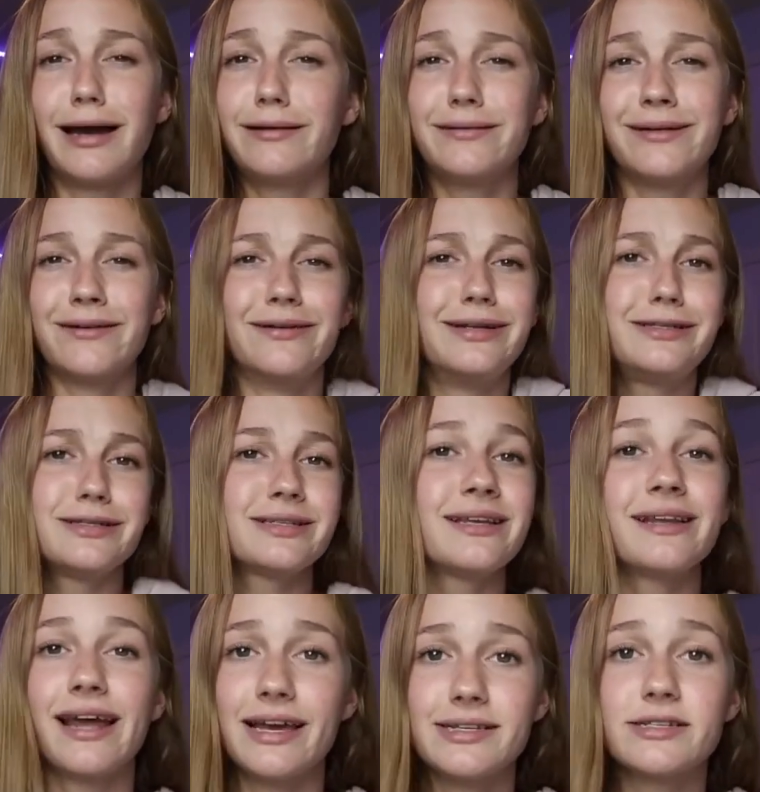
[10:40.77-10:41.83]
I don't know, it's just
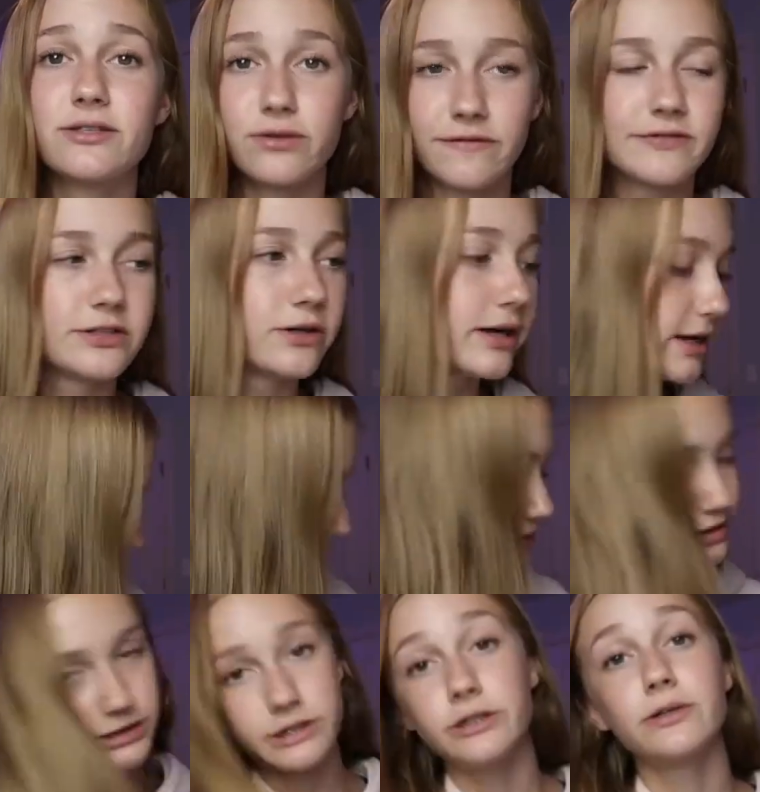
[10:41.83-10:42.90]
a nice thrift store.
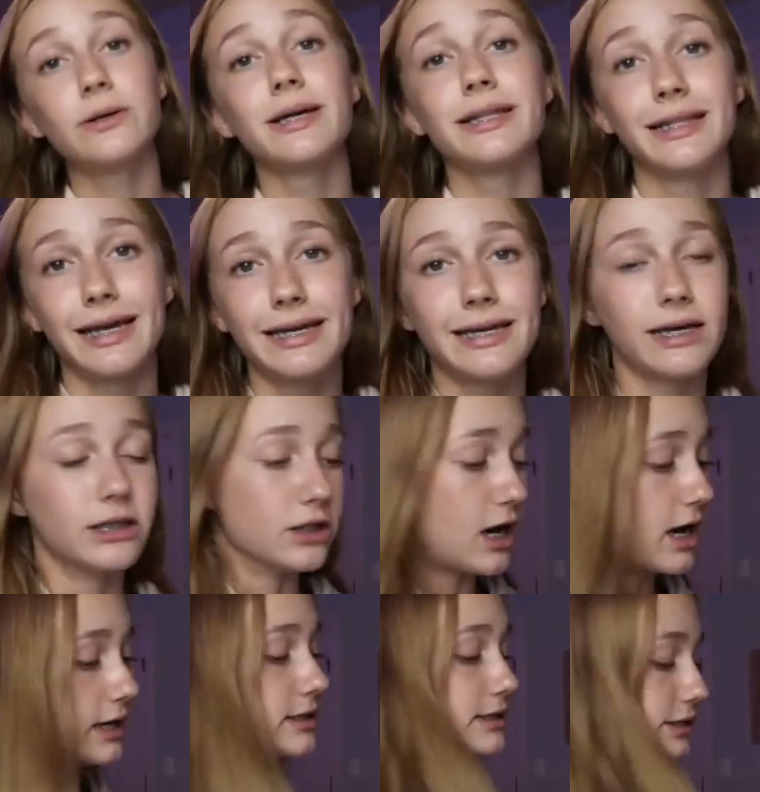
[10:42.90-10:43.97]
I do like it a
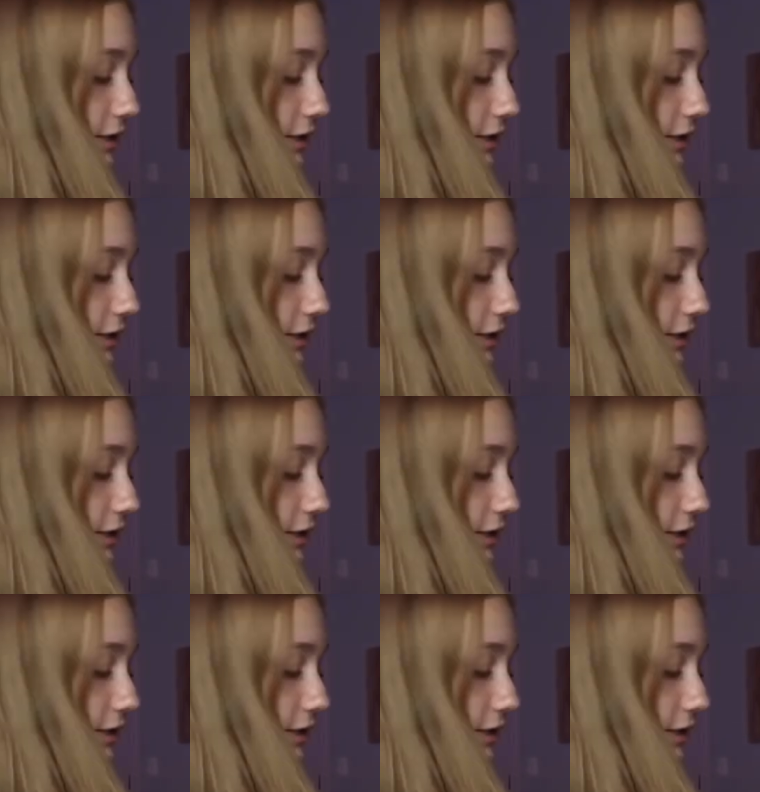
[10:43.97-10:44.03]
lot,